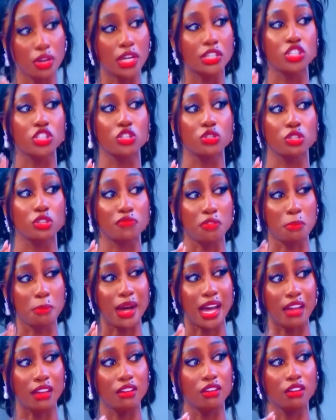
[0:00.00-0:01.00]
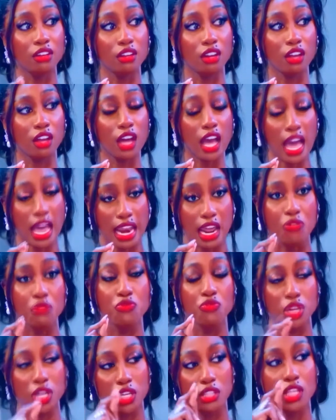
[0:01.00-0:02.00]
excuse of a man, and I
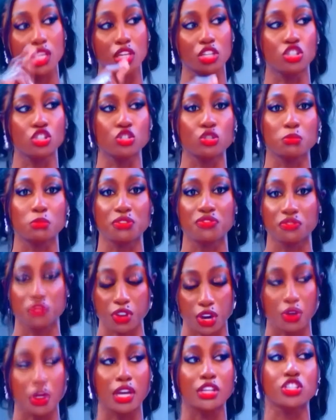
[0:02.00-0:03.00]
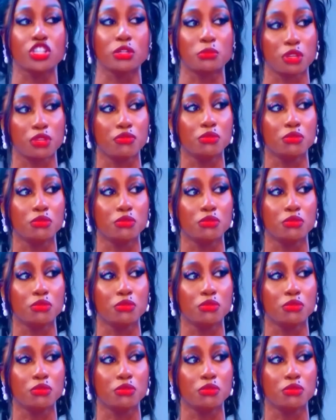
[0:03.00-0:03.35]
really think he should be very ashamed of